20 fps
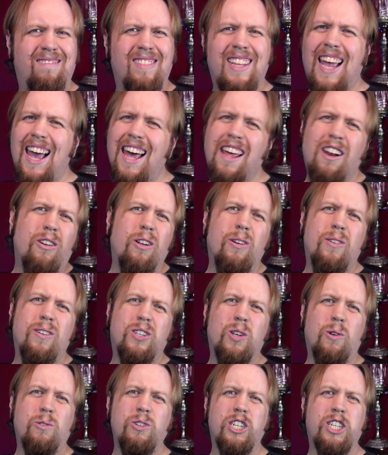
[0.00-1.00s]
Yeah, I don't know,
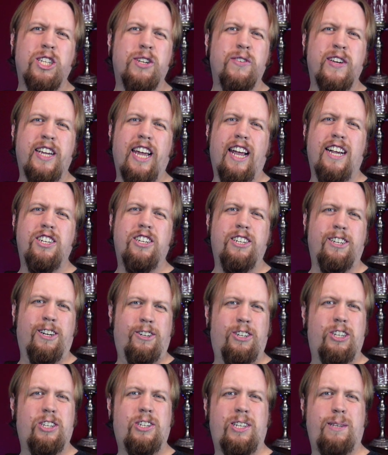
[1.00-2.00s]
his whole justification
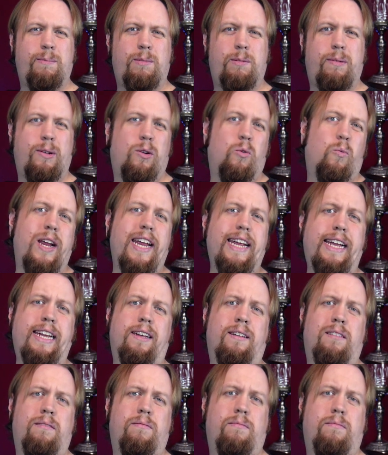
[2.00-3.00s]
here just seems a bit weak.